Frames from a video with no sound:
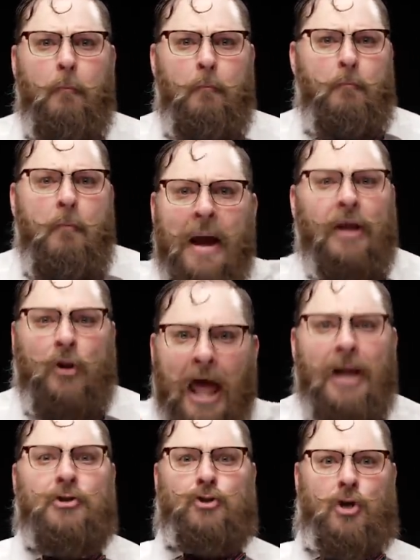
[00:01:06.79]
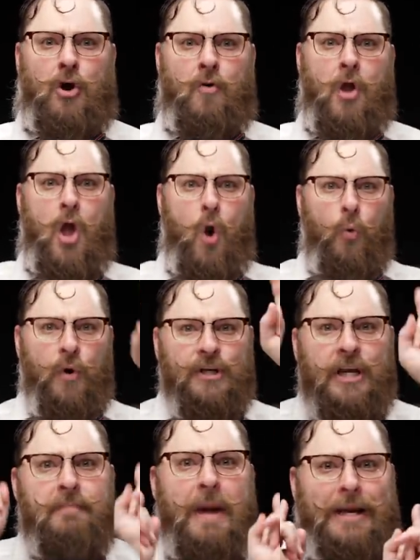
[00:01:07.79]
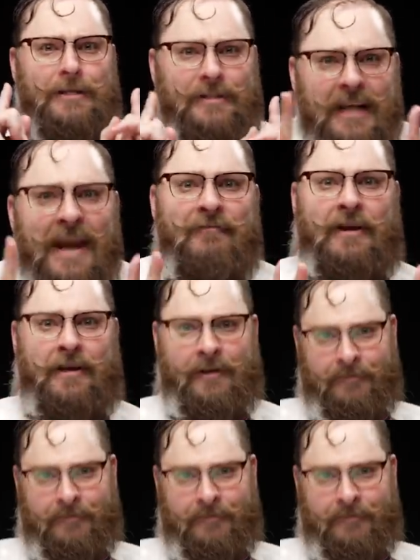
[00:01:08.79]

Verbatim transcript: Michelangelo when he made David.